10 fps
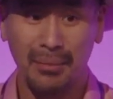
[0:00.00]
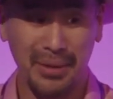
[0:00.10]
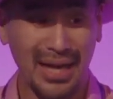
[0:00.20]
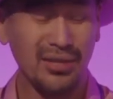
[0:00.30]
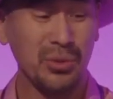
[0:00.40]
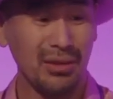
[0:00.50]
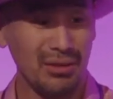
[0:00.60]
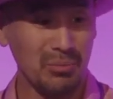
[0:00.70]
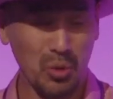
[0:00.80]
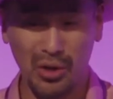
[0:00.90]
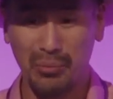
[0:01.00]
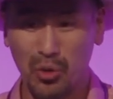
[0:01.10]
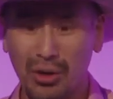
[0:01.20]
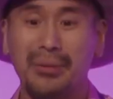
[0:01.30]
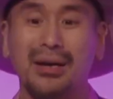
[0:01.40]
But as we learned more and
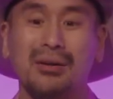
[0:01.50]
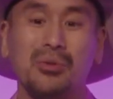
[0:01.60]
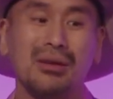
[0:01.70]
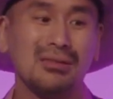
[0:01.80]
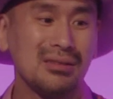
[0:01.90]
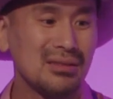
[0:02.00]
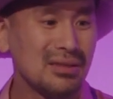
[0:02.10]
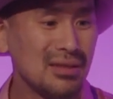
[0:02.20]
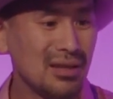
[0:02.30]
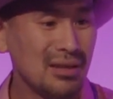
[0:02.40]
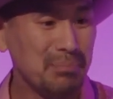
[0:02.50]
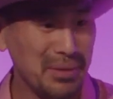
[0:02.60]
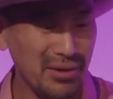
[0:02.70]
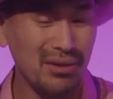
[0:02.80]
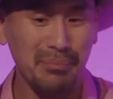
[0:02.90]
more about it, we understood it
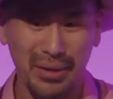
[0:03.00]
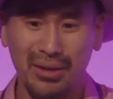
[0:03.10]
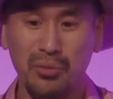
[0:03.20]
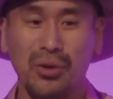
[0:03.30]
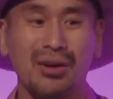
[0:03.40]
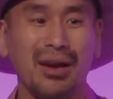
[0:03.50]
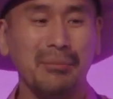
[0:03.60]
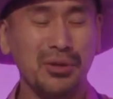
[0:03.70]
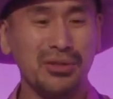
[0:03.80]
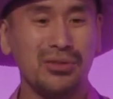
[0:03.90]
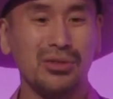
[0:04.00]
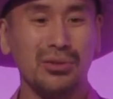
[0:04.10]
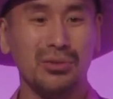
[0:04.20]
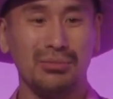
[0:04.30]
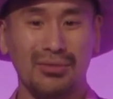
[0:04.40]
better and better. We were able
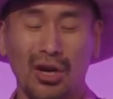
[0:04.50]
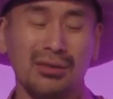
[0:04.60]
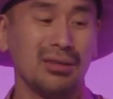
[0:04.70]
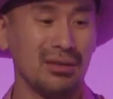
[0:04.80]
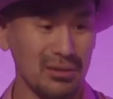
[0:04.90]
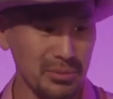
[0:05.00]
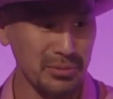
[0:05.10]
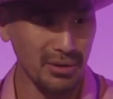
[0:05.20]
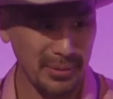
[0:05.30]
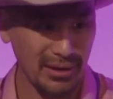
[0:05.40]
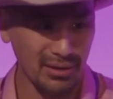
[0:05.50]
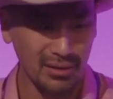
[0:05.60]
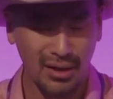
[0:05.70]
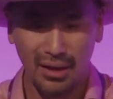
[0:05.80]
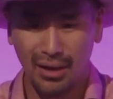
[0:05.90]
to talk to others about it.
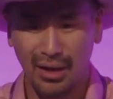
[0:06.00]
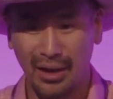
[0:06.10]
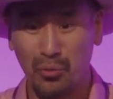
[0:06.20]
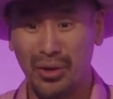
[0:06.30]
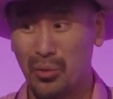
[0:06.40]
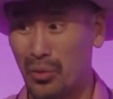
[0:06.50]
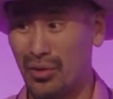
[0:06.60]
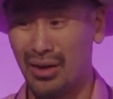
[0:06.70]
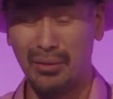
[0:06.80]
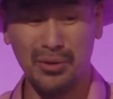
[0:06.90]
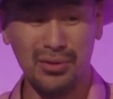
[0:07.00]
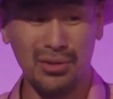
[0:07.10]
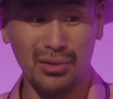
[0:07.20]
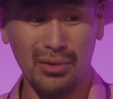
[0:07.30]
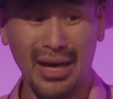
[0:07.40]
And we were able
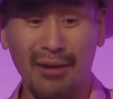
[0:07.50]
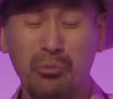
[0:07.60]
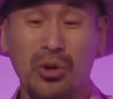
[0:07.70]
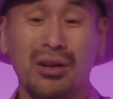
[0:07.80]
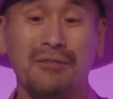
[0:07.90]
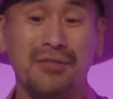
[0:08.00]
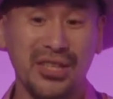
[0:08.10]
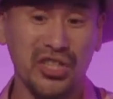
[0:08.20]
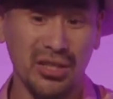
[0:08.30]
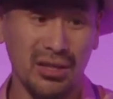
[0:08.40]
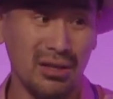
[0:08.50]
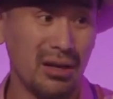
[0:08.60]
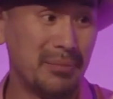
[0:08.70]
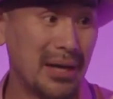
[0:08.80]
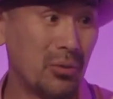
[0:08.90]
to have more conviction
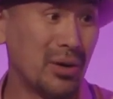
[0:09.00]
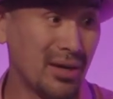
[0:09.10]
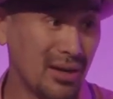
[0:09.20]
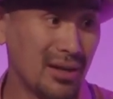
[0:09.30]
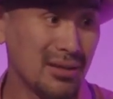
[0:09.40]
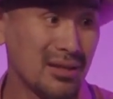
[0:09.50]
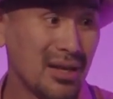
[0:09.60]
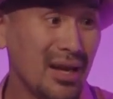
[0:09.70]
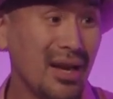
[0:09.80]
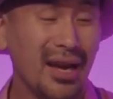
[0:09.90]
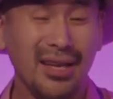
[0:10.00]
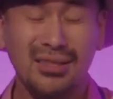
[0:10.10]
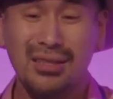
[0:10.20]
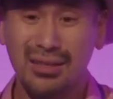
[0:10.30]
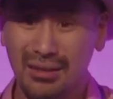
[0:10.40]
about what it is.
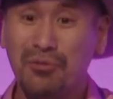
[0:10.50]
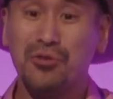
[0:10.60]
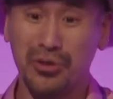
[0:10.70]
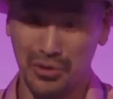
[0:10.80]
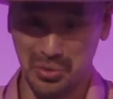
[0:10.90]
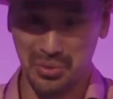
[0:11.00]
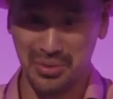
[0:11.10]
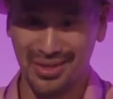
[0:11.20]
It's good for you.